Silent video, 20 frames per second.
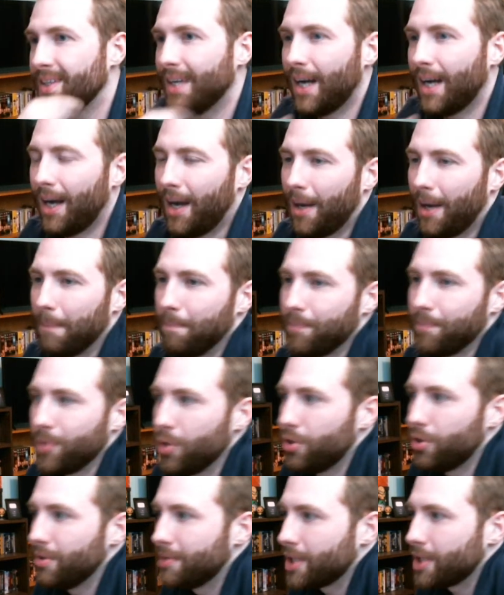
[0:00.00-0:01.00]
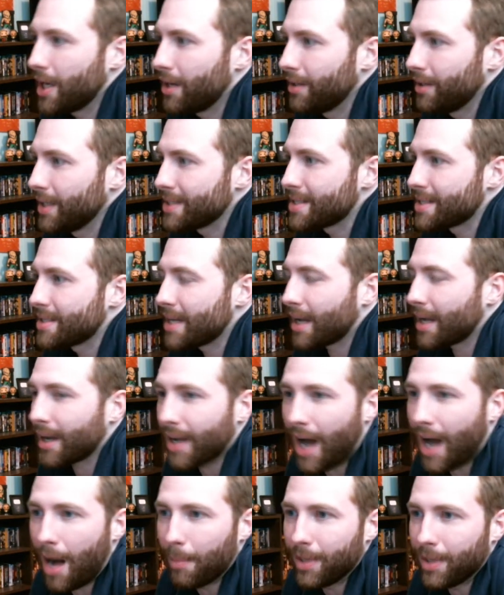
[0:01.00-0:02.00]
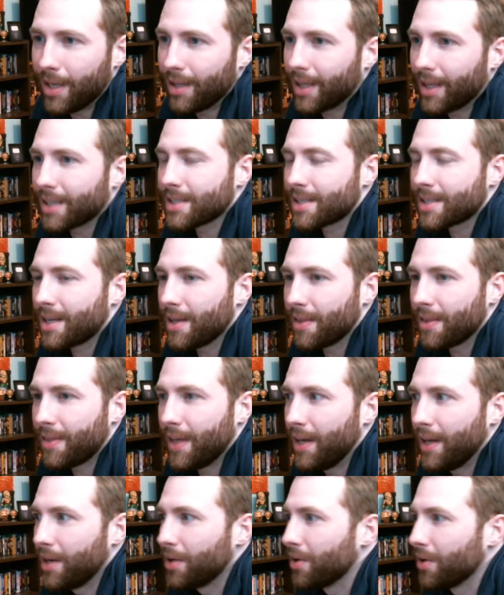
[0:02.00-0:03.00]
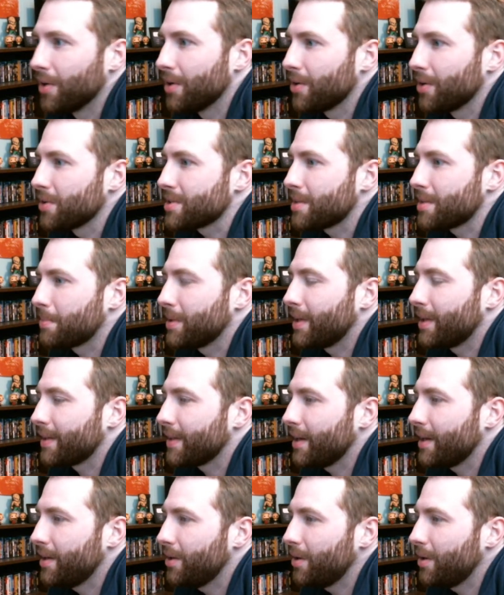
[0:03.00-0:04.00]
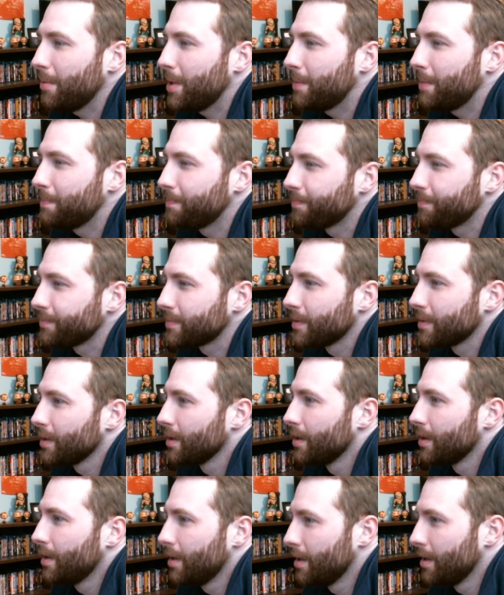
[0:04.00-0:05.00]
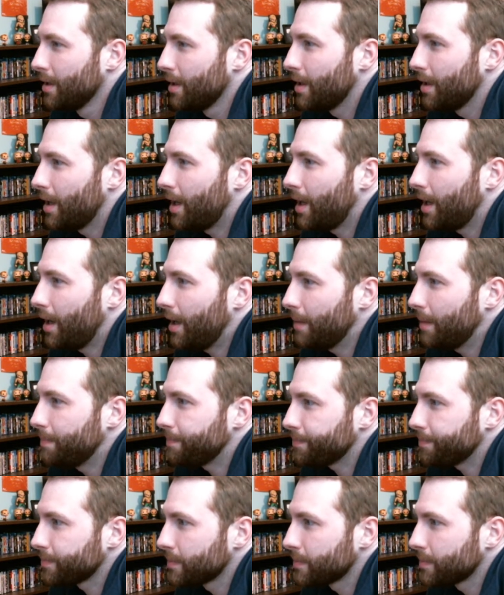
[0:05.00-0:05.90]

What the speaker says: YouTube channel unless it's like a comedy like skit thing or something like that. You know what I mean?